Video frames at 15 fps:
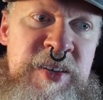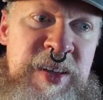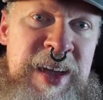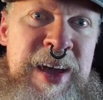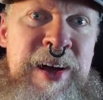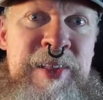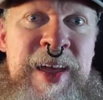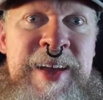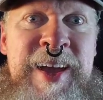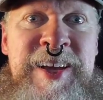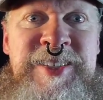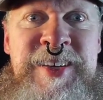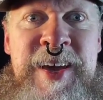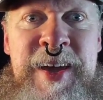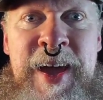yeah, well, I
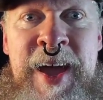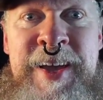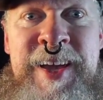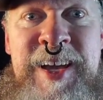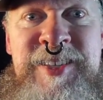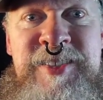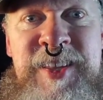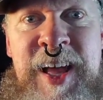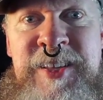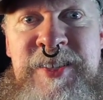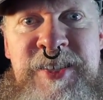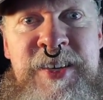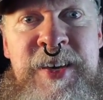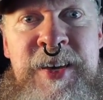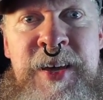guess I, I guess
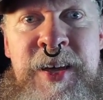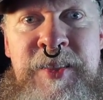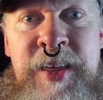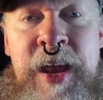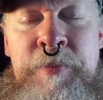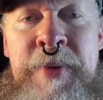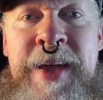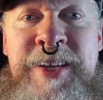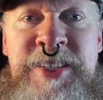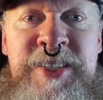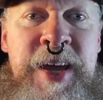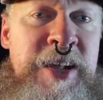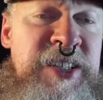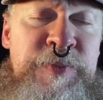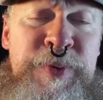that's that makes
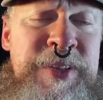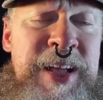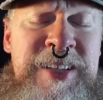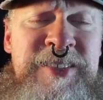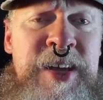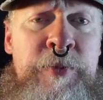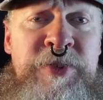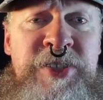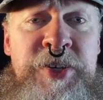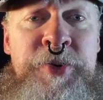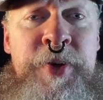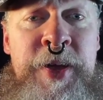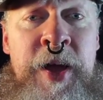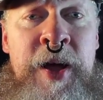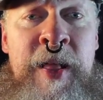sense, but that's not what's
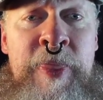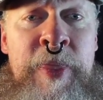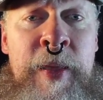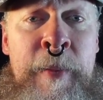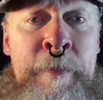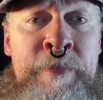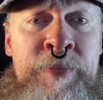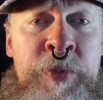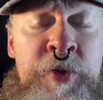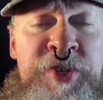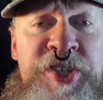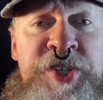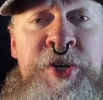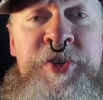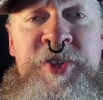going on. They're
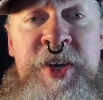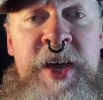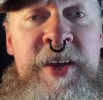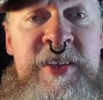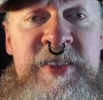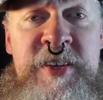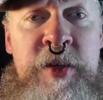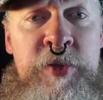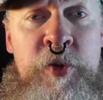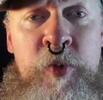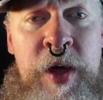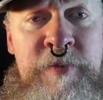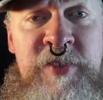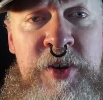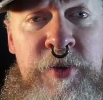just using it as another
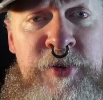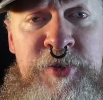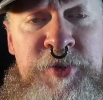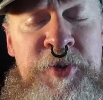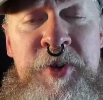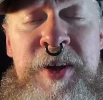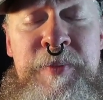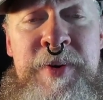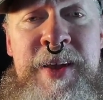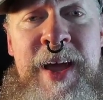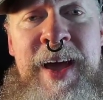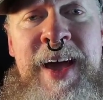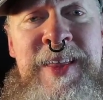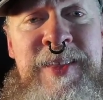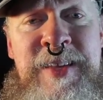revenue stream, and
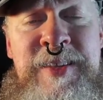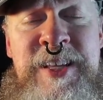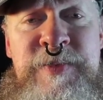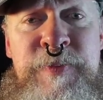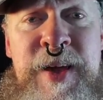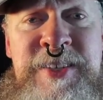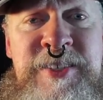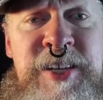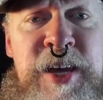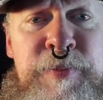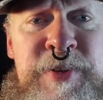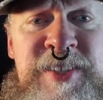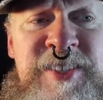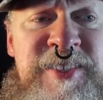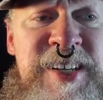I, I think that's messed up.
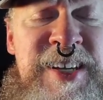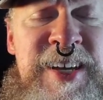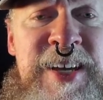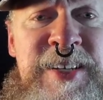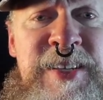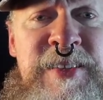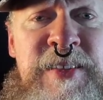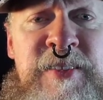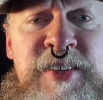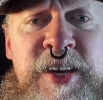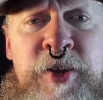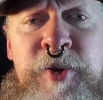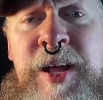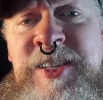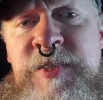It's sticking it to the
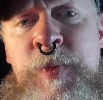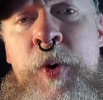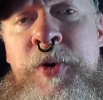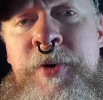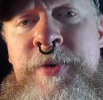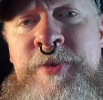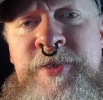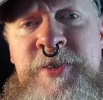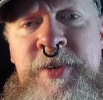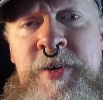cigarette smokers.